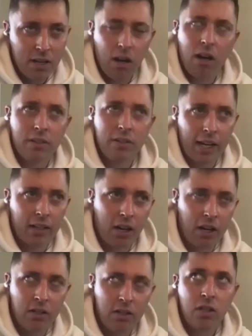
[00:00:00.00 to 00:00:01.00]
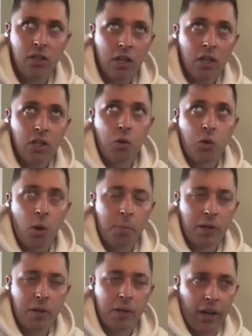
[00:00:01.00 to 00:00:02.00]
oh, thank God, you won't
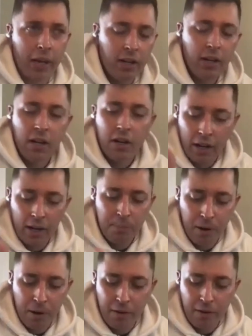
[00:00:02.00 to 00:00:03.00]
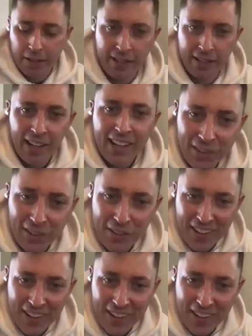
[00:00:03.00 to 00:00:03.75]
be crying. Right, perfect. You know